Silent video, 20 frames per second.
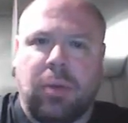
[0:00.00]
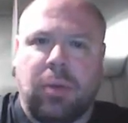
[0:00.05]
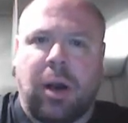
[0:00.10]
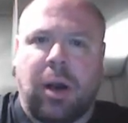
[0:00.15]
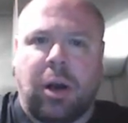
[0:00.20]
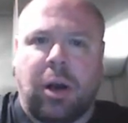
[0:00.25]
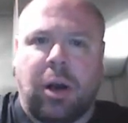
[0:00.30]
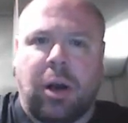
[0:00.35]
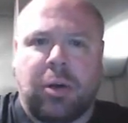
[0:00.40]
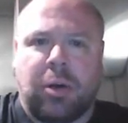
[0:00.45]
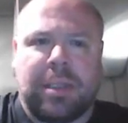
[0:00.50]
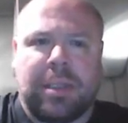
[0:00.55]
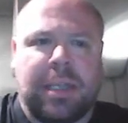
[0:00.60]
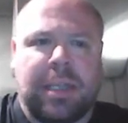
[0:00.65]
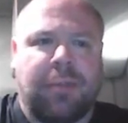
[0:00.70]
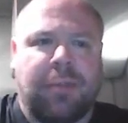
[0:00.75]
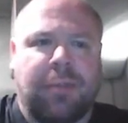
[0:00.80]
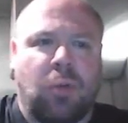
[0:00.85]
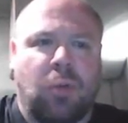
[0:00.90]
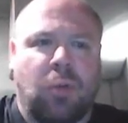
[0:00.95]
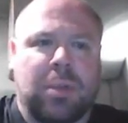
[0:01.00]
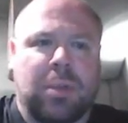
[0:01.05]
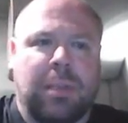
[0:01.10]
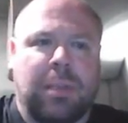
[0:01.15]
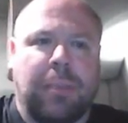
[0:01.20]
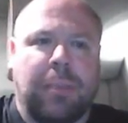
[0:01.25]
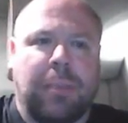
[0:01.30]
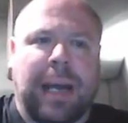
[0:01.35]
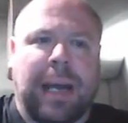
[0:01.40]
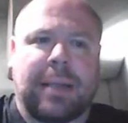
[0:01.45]
We are going to see, of course,
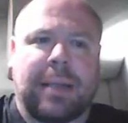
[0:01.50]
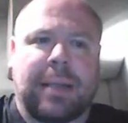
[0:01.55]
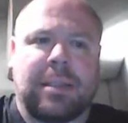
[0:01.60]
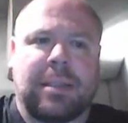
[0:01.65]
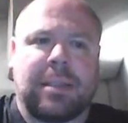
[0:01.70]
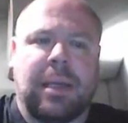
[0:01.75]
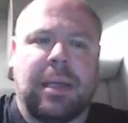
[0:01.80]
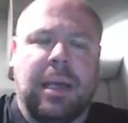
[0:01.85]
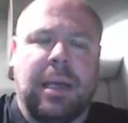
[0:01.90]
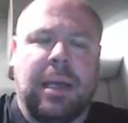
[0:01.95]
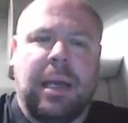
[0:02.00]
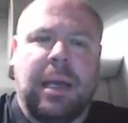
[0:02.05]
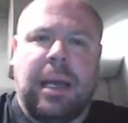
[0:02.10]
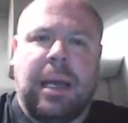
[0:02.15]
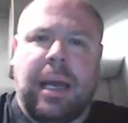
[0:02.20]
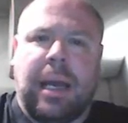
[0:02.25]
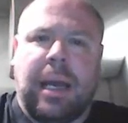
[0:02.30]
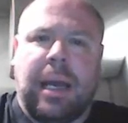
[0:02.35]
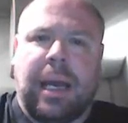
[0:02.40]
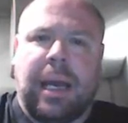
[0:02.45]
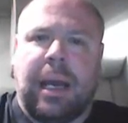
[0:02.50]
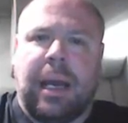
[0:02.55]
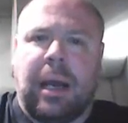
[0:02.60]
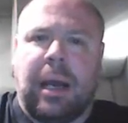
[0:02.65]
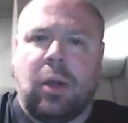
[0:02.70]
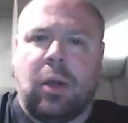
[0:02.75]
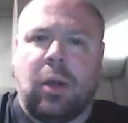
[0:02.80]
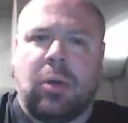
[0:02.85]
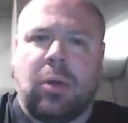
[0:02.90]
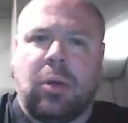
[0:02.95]
impacts
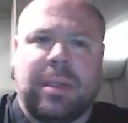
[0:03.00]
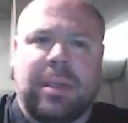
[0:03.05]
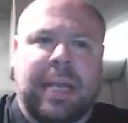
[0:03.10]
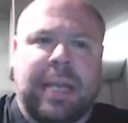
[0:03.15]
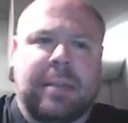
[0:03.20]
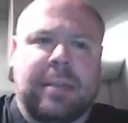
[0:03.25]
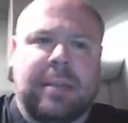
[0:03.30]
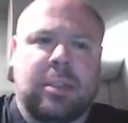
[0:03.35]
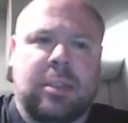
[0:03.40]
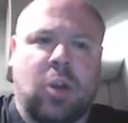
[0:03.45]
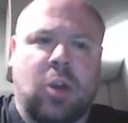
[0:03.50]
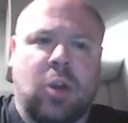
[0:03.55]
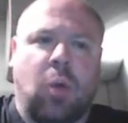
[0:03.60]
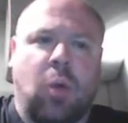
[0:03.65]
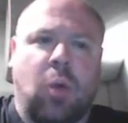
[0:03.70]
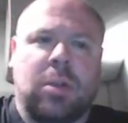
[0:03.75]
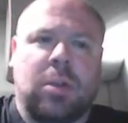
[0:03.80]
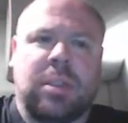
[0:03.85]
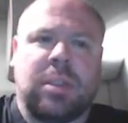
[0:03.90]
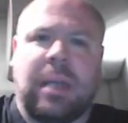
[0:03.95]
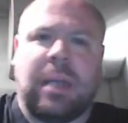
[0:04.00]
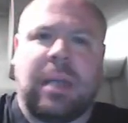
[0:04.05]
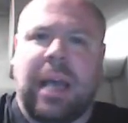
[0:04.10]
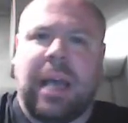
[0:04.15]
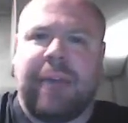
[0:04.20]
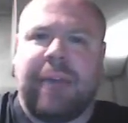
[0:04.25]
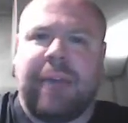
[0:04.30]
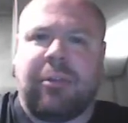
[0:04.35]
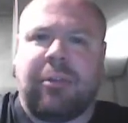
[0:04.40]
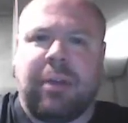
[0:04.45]
along the Texas coast,
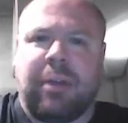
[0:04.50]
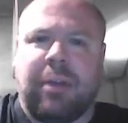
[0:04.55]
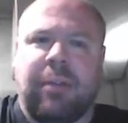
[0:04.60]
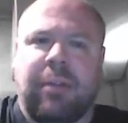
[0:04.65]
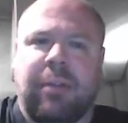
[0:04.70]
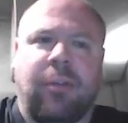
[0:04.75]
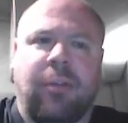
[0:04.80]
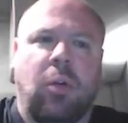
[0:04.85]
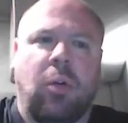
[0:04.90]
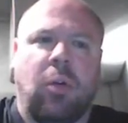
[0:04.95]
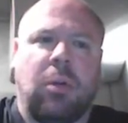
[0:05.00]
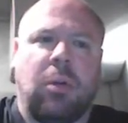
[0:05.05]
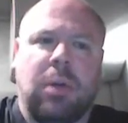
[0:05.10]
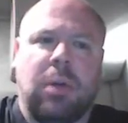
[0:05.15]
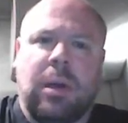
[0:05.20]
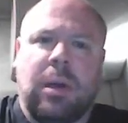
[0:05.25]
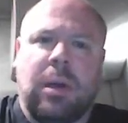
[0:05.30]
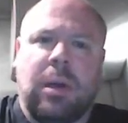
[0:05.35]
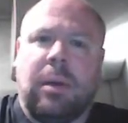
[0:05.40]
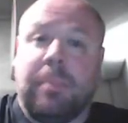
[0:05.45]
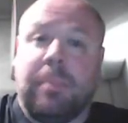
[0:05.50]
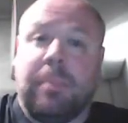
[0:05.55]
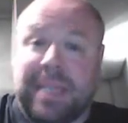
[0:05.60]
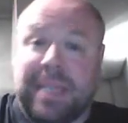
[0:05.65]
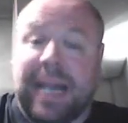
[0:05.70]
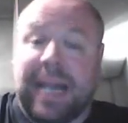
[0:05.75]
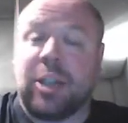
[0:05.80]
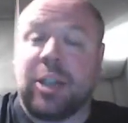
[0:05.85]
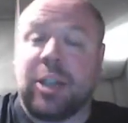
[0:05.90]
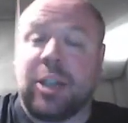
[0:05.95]
heavy rainfall,
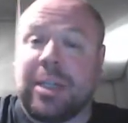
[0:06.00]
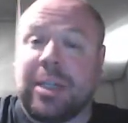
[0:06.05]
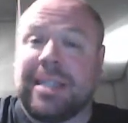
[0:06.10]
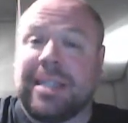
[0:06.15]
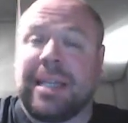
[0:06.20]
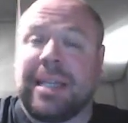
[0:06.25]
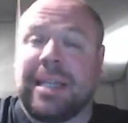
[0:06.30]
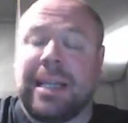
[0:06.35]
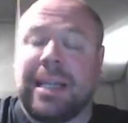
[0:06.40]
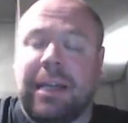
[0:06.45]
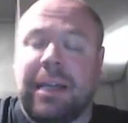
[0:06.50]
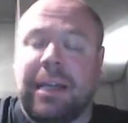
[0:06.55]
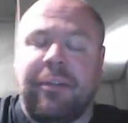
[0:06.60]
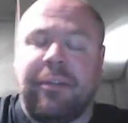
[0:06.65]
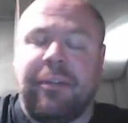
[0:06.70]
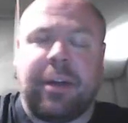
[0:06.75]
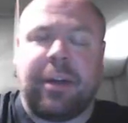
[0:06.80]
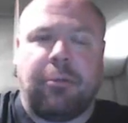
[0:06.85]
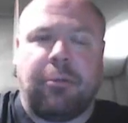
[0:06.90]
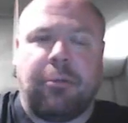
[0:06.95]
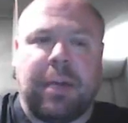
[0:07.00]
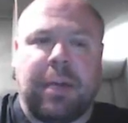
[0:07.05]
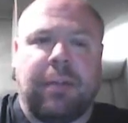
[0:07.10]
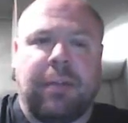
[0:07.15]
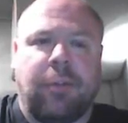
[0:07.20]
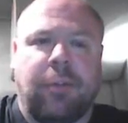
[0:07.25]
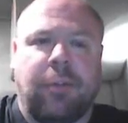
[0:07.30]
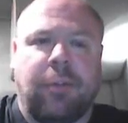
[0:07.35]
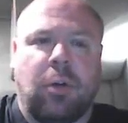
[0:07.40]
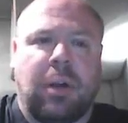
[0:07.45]
potentially significant
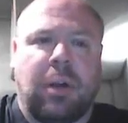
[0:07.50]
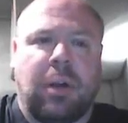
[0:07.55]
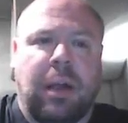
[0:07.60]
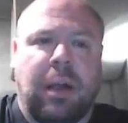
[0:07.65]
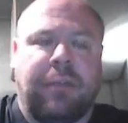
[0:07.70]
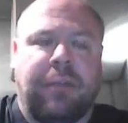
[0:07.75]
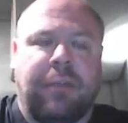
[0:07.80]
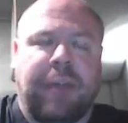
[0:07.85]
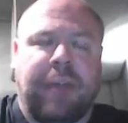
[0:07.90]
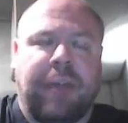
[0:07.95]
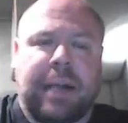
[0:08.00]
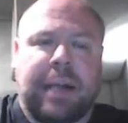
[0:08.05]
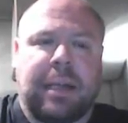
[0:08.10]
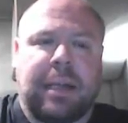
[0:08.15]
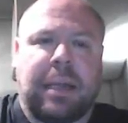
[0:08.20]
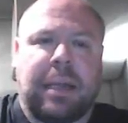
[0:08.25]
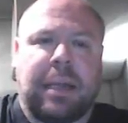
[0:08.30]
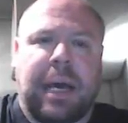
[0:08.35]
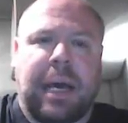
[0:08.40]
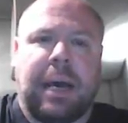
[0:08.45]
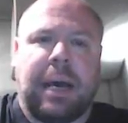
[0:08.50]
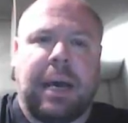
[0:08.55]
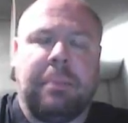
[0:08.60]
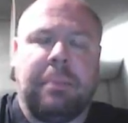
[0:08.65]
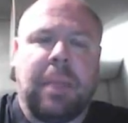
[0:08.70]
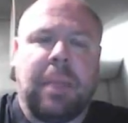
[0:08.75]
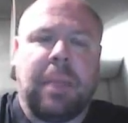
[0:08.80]
rainfall, in fact, at that.